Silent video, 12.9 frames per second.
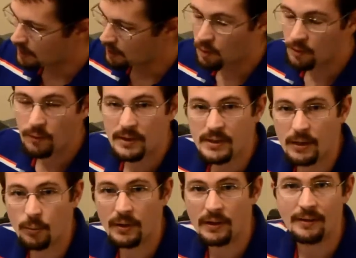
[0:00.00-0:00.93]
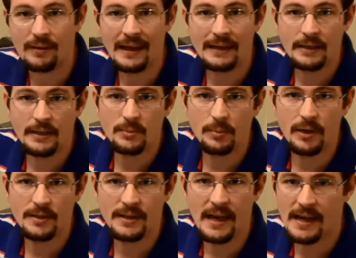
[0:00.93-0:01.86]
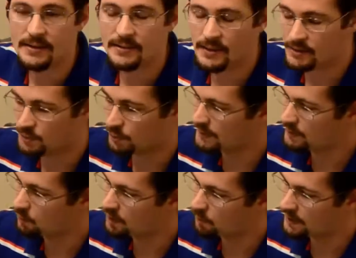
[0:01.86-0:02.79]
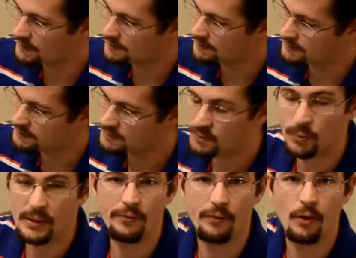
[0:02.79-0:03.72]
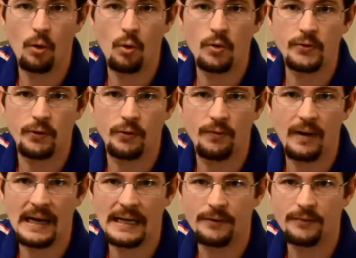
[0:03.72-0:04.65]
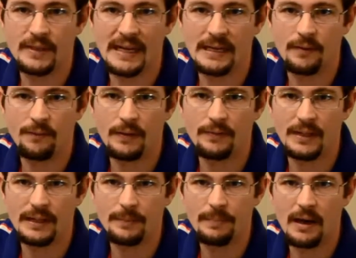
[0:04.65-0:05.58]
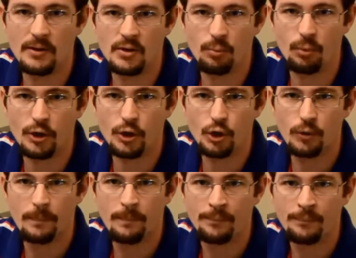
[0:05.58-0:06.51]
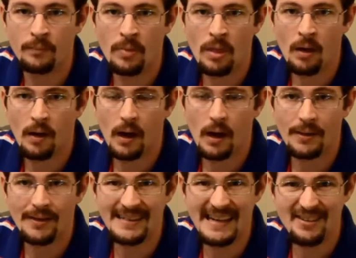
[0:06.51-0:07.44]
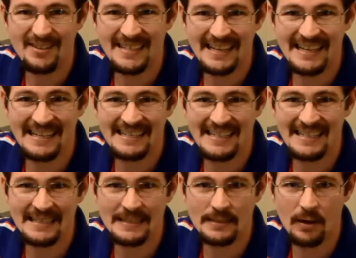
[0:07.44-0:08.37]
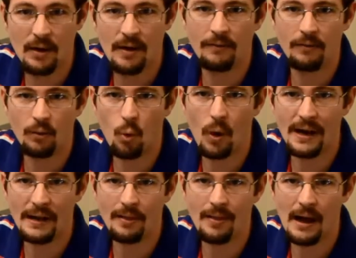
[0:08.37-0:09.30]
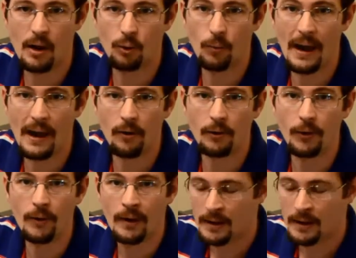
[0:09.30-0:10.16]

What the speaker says: One reason I really like it is because it has this 3-in-1 weight. It has 3 different holes for 5, 10, and 15 pounds of pressure. The downside is this is quite a loud rattler.